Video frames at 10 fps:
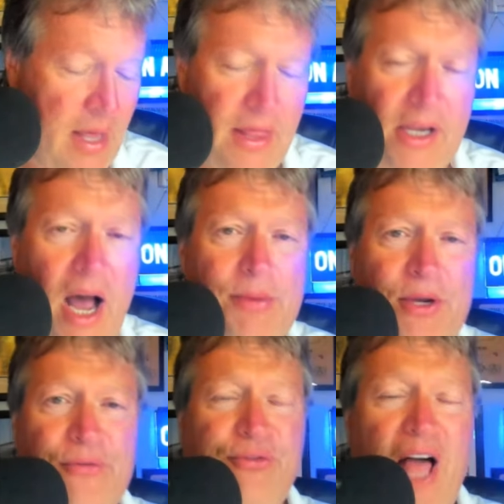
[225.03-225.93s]
The Cubs
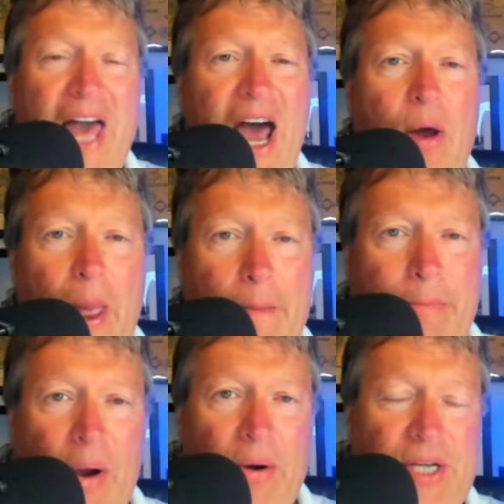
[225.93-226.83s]
are flat out
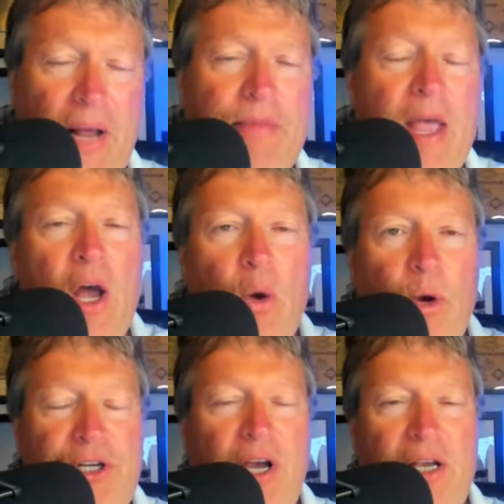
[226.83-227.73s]
embarrassing.
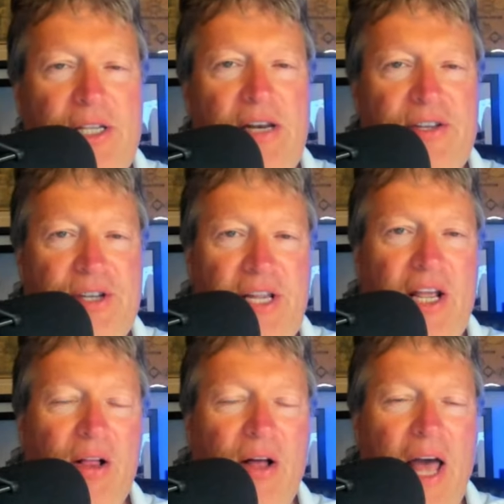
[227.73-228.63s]
What Justin
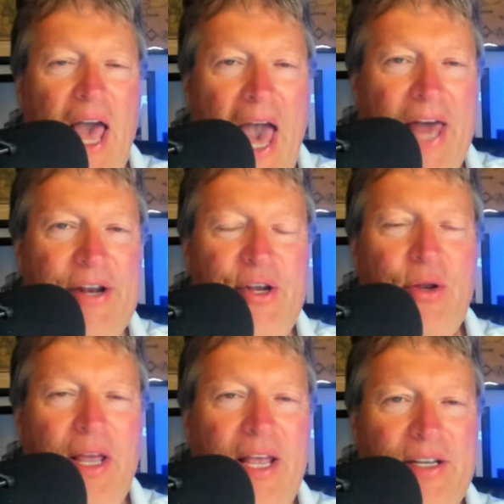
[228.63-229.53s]
Steele had to
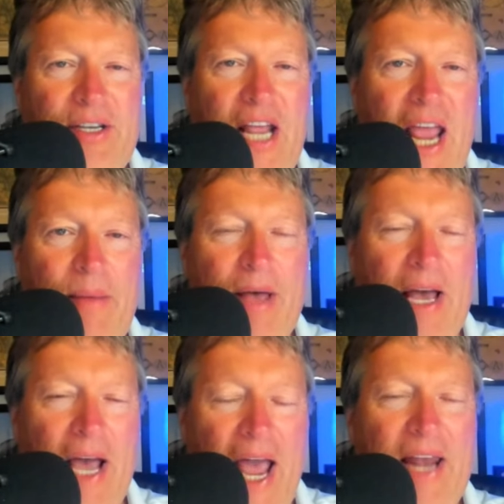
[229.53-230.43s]
do to his team
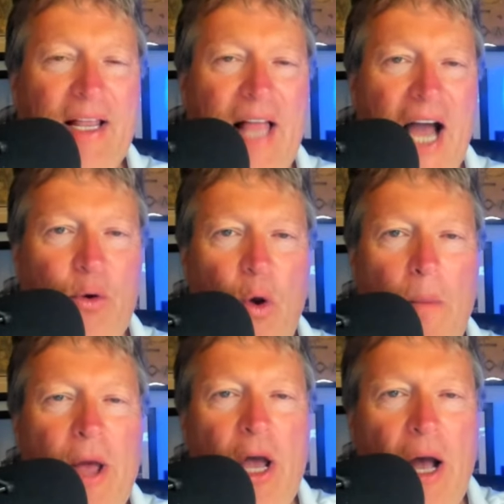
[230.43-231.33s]
in the locker
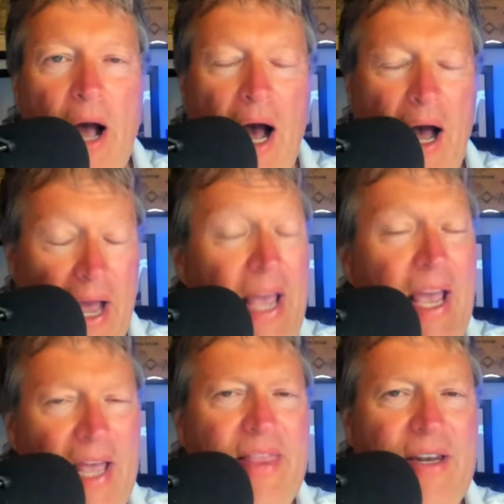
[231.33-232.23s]
room, uh,
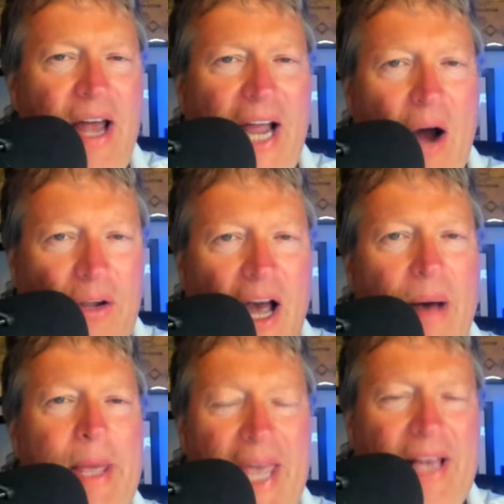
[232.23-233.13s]
in the dugout,
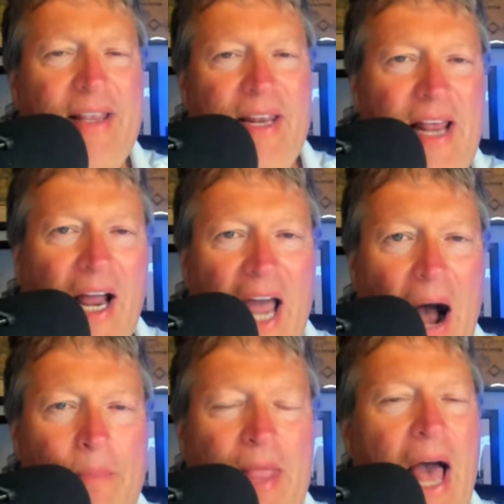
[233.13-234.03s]
coming into the
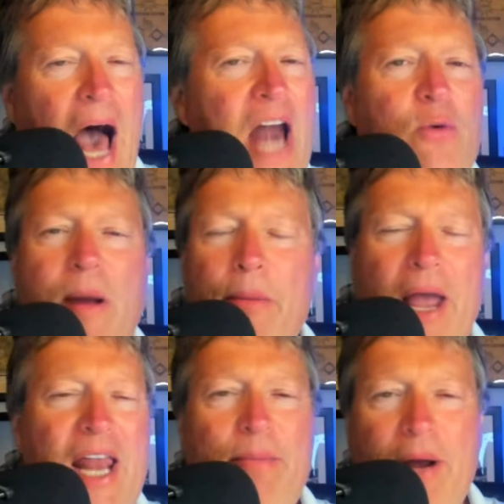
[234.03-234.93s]
dugout, I don't remember
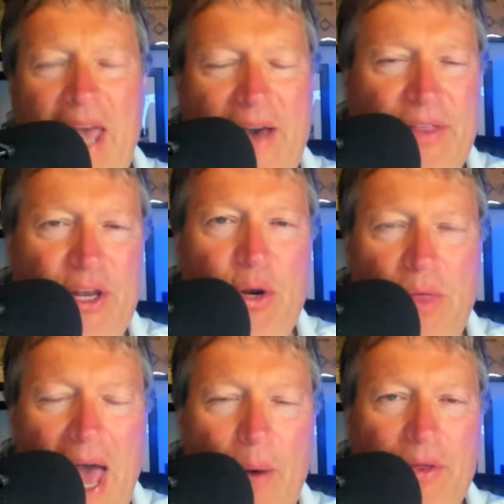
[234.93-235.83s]
anybody having to do
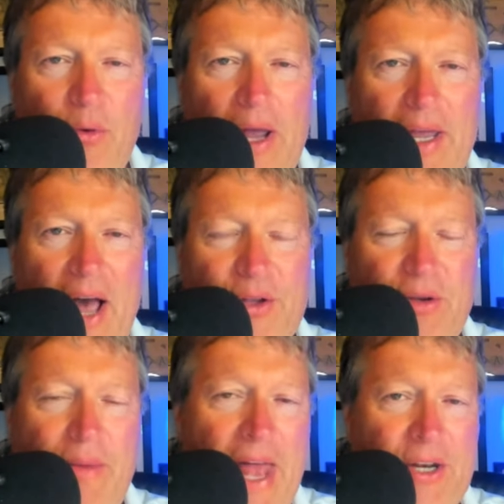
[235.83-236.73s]
that with Craig
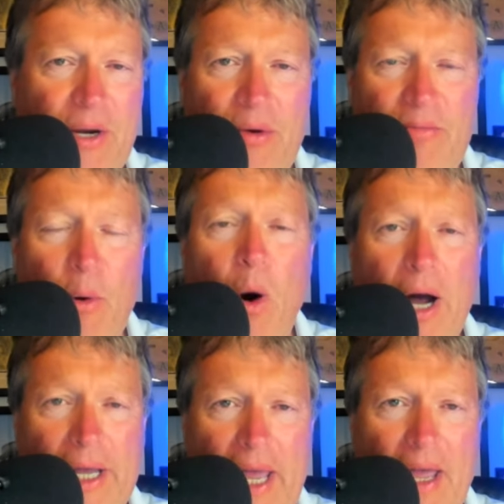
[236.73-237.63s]
Counsell managing with
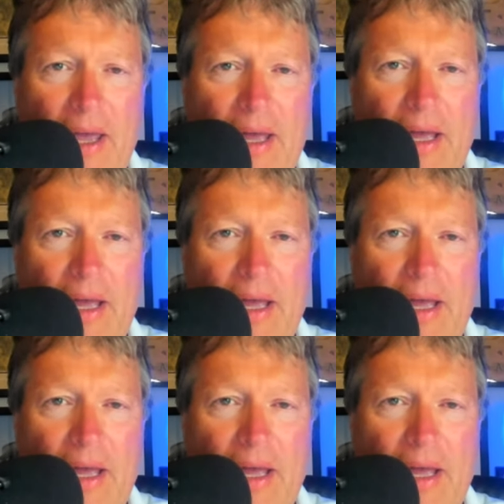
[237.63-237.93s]
Milwaukee.